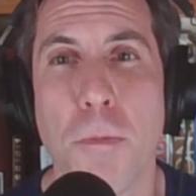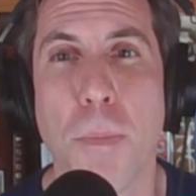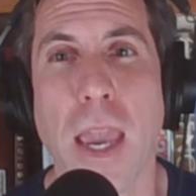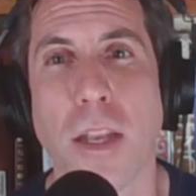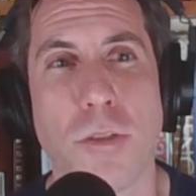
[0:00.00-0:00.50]

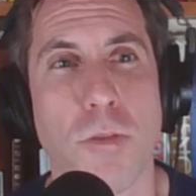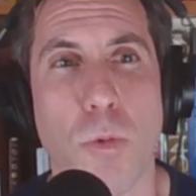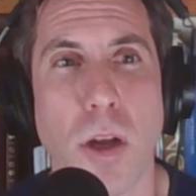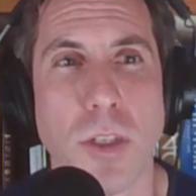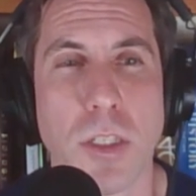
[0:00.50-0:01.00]
page of the
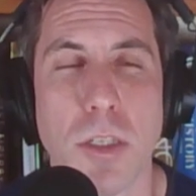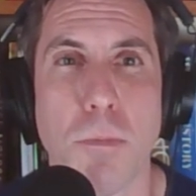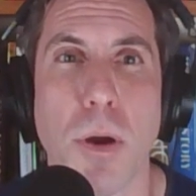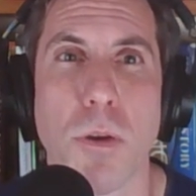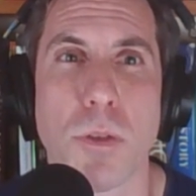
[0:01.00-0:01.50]
Washington
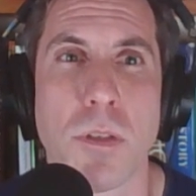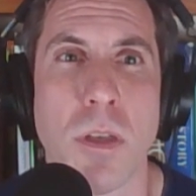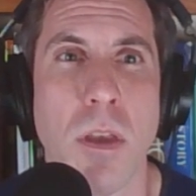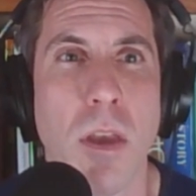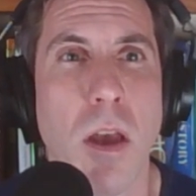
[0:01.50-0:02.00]
Post
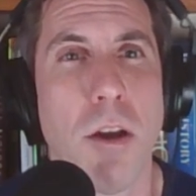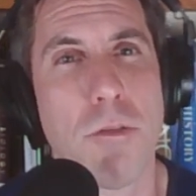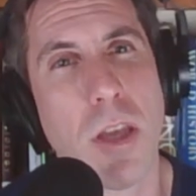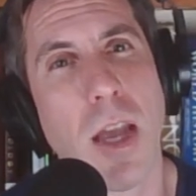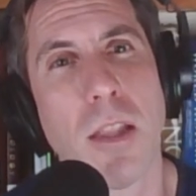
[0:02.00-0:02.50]
under the
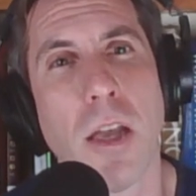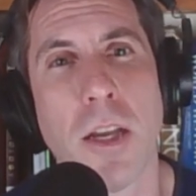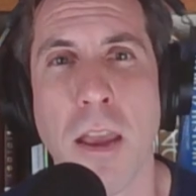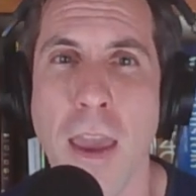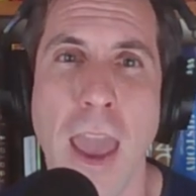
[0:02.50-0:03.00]
headline,
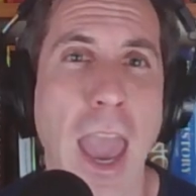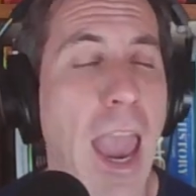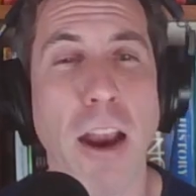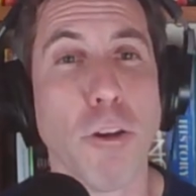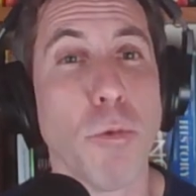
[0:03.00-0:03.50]

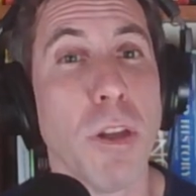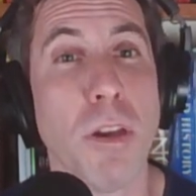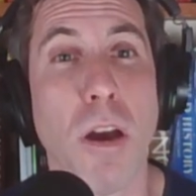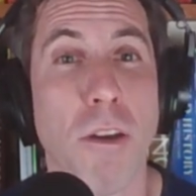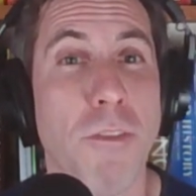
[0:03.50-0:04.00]
"Heroin
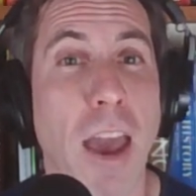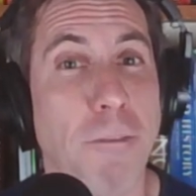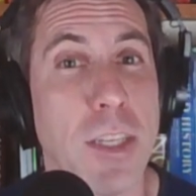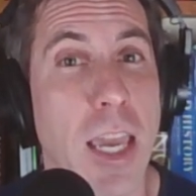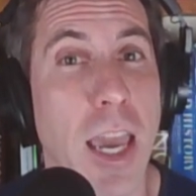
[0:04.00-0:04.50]
of
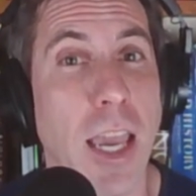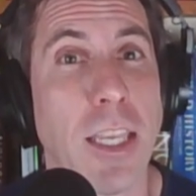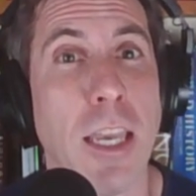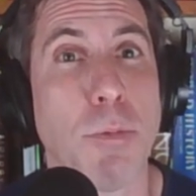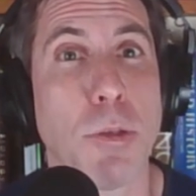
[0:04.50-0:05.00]
FDA
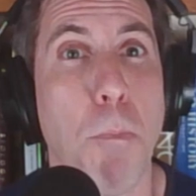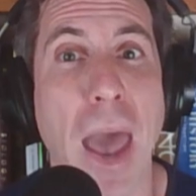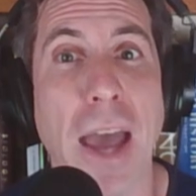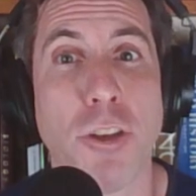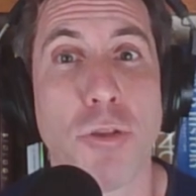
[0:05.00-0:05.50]
Keeps
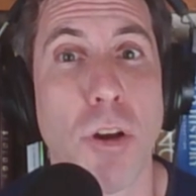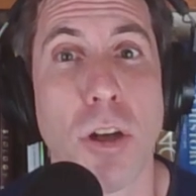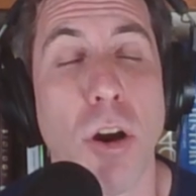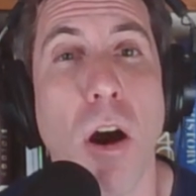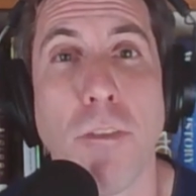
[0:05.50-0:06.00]
Bad Drug
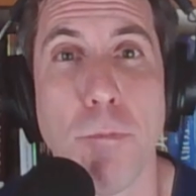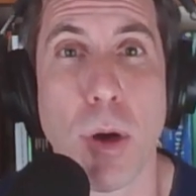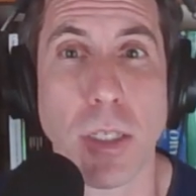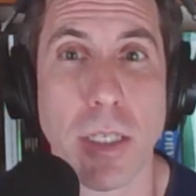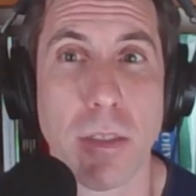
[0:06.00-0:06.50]
Off
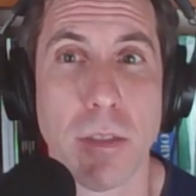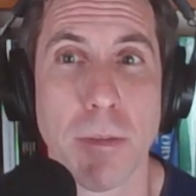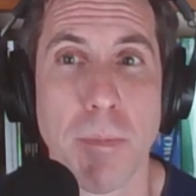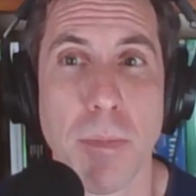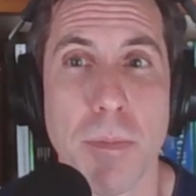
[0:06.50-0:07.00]
Market."
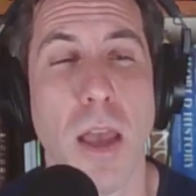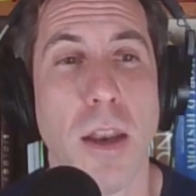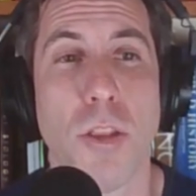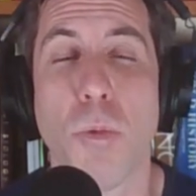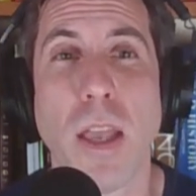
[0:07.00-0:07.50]
And in
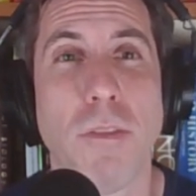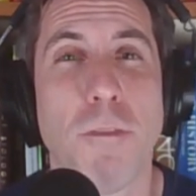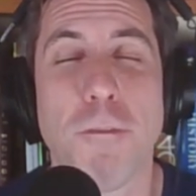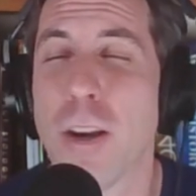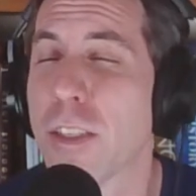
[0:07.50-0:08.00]
the wake of it,
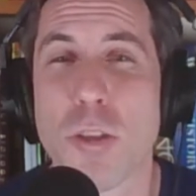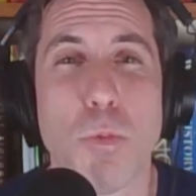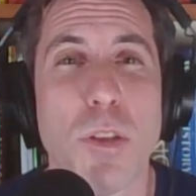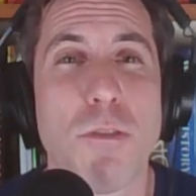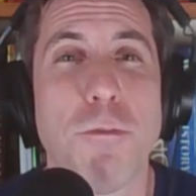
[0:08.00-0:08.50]
Frances
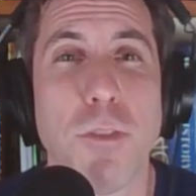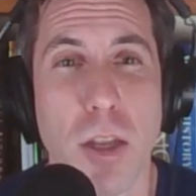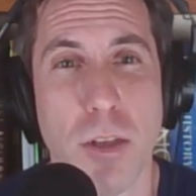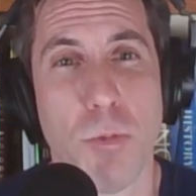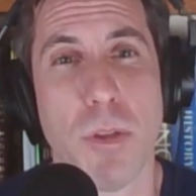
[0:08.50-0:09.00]
was
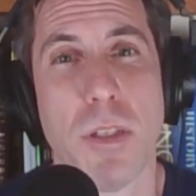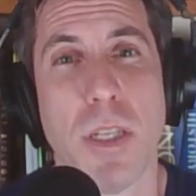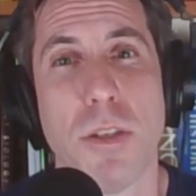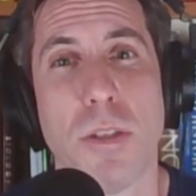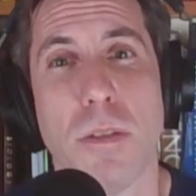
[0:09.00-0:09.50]
flooded with
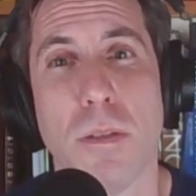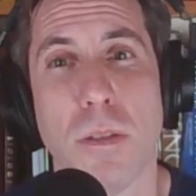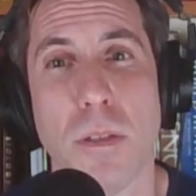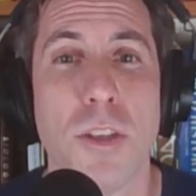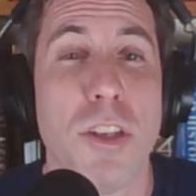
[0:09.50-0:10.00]
attention.
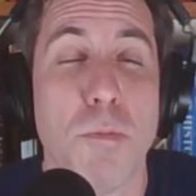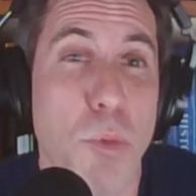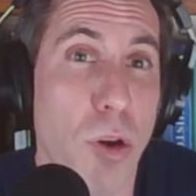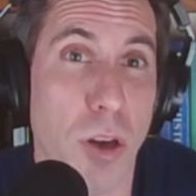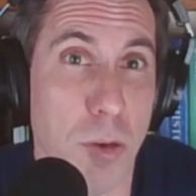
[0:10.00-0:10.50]
She
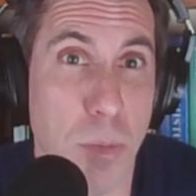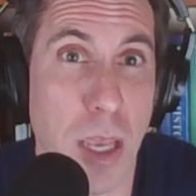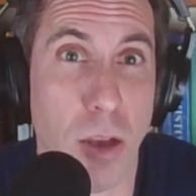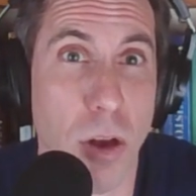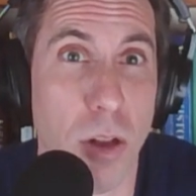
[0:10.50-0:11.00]
demurred at
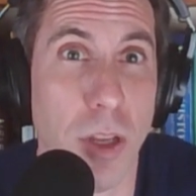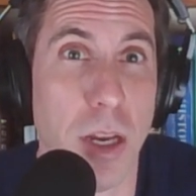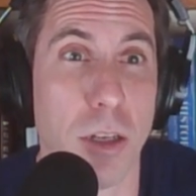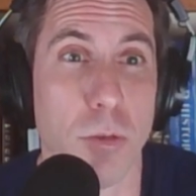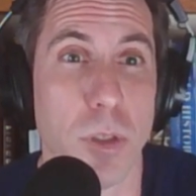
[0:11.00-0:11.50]
being called a
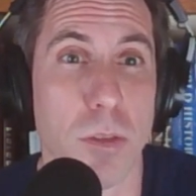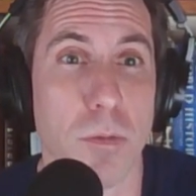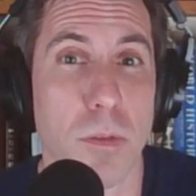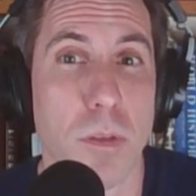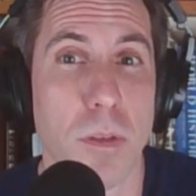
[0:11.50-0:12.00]
heroine.
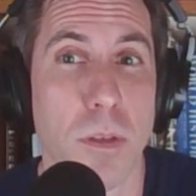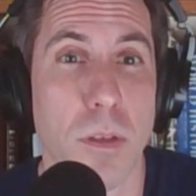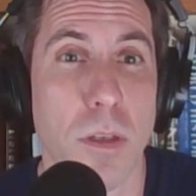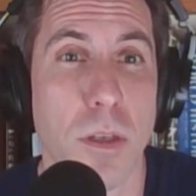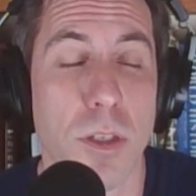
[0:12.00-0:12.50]

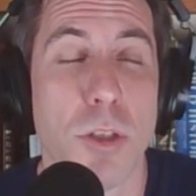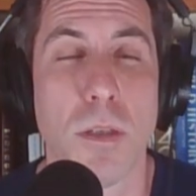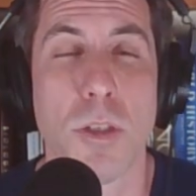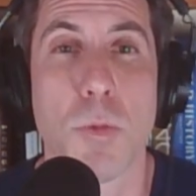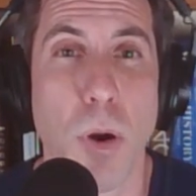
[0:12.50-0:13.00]
She was
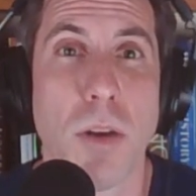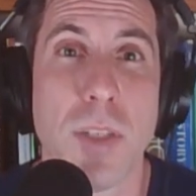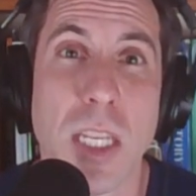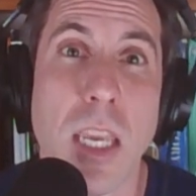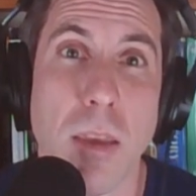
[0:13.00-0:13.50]
part of a
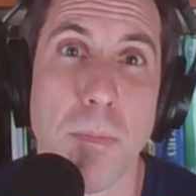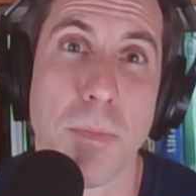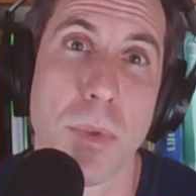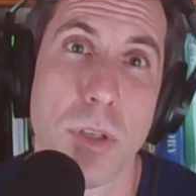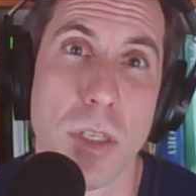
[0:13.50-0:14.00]
team,
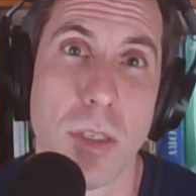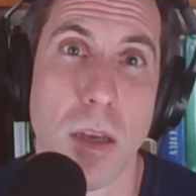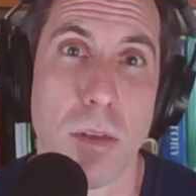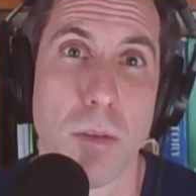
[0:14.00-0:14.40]
she said.